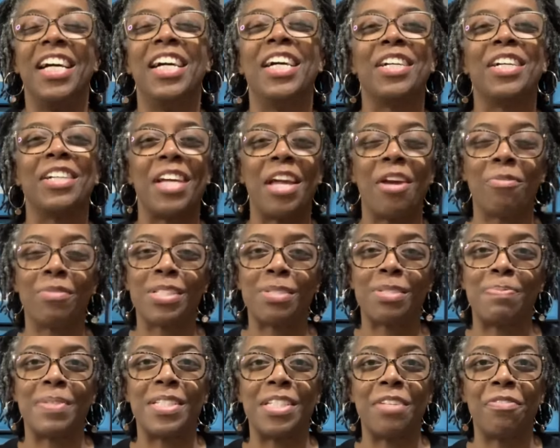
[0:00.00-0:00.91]
it was
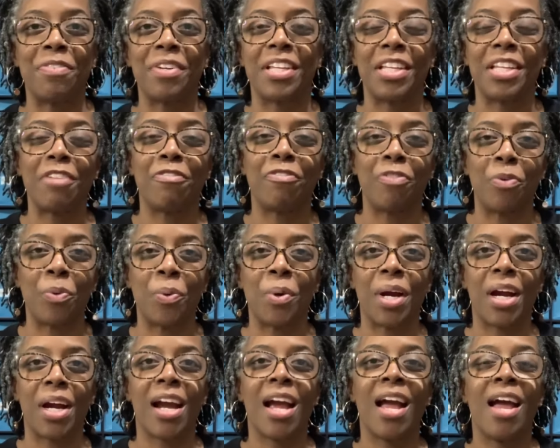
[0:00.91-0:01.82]
specifically
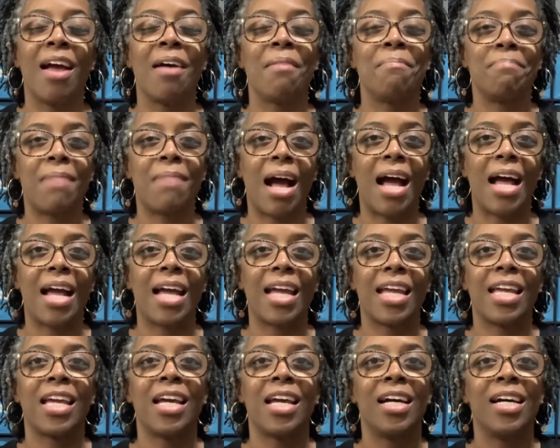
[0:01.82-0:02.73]
for
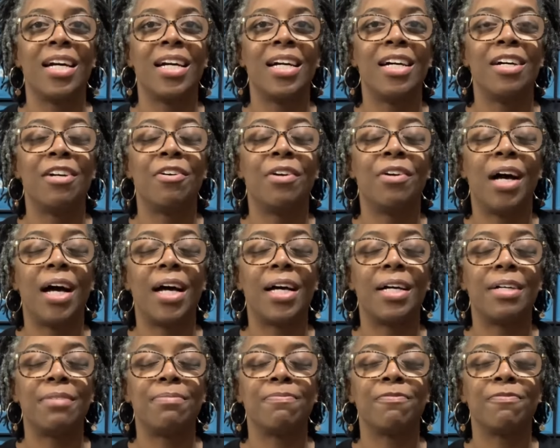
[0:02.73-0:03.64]
my
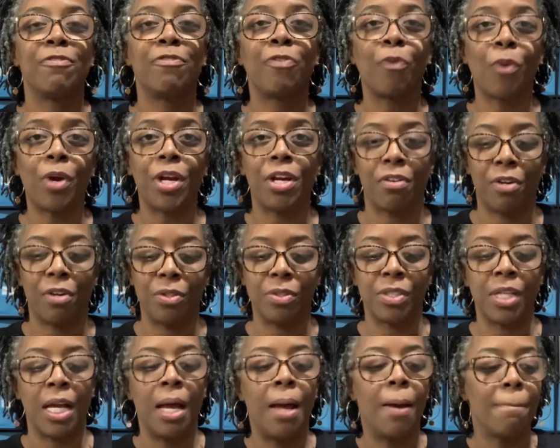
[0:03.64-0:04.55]
um, four year
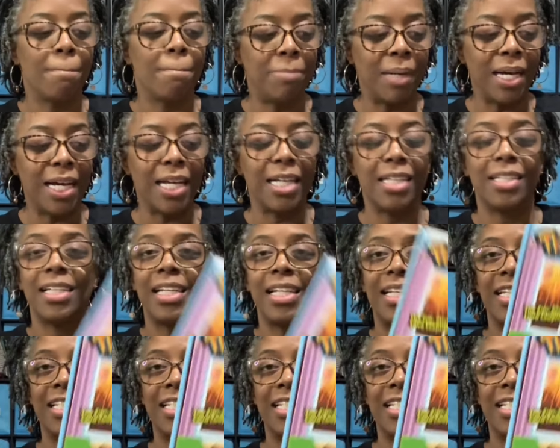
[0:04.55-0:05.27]
old, but it